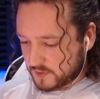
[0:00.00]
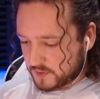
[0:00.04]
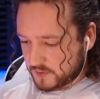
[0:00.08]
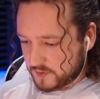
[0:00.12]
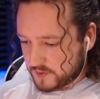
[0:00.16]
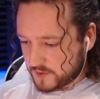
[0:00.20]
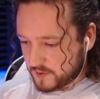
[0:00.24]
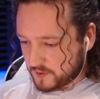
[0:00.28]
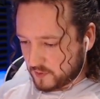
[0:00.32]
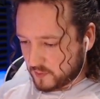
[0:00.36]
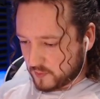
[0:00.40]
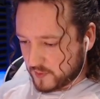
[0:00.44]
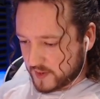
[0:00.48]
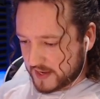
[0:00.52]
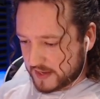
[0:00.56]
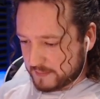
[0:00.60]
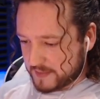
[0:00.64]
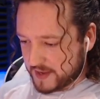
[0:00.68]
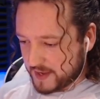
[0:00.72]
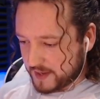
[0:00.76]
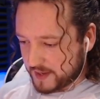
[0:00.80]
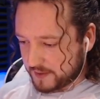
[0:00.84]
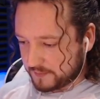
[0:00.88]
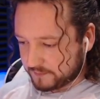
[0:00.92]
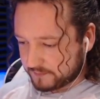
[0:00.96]
No way,
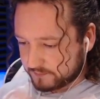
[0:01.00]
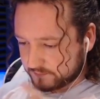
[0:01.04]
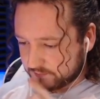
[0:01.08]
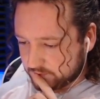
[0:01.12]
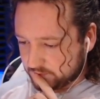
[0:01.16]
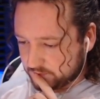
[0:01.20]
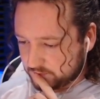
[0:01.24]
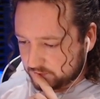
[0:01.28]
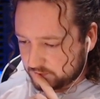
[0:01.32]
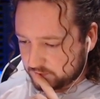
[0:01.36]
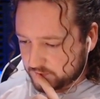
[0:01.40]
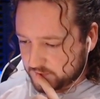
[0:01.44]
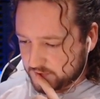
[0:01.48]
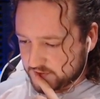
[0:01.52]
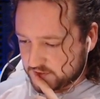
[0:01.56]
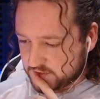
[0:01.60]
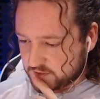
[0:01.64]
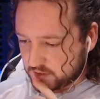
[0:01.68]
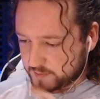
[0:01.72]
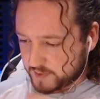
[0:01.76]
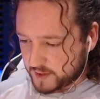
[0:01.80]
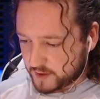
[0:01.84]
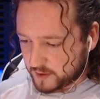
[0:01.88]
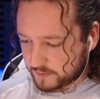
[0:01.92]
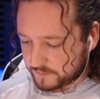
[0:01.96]
man. I just
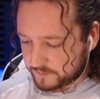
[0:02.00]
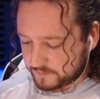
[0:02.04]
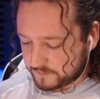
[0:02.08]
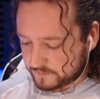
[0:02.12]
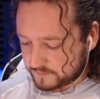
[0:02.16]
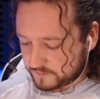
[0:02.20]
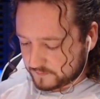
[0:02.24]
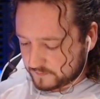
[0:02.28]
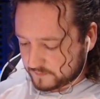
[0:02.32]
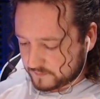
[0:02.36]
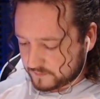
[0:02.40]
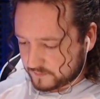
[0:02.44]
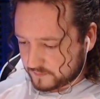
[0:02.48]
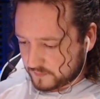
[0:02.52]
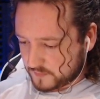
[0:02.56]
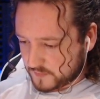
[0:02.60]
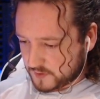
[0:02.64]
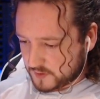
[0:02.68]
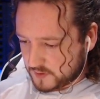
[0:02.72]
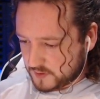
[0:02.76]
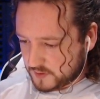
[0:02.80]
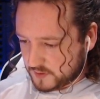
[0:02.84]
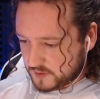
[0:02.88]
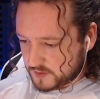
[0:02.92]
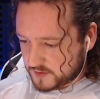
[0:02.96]
come here.
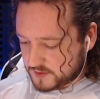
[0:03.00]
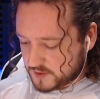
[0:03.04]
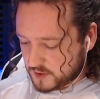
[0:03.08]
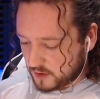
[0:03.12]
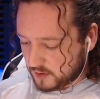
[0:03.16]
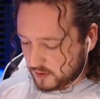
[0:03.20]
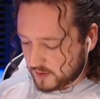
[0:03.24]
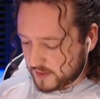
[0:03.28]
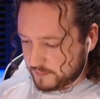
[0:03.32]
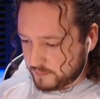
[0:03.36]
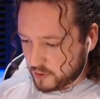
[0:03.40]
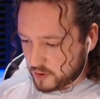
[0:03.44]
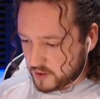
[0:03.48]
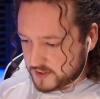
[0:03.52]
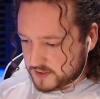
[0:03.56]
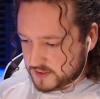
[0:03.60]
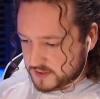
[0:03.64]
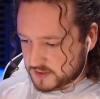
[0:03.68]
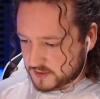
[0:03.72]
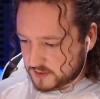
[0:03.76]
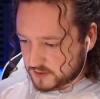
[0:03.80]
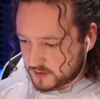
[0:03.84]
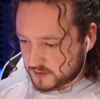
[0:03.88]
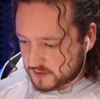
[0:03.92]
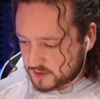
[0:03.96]
Let's go in,
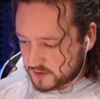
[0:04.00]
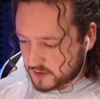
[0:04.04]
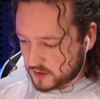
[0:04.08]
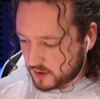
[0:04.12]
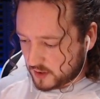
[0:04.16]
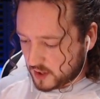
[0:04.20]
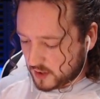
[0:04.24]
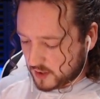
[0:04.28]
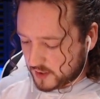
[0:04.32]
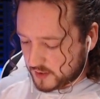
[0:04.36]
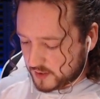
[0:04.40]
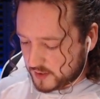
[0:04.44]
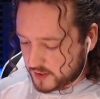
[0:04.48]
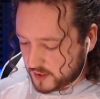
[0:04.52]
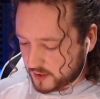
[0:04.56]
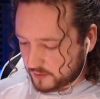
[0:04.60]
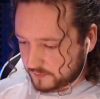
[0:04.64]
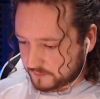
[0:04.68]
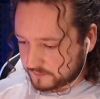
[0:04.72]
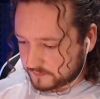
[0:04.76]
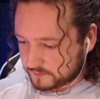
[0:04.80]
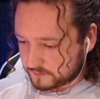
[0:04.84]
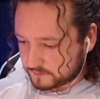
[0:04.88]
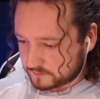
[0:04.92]
boys. Let's go all in here.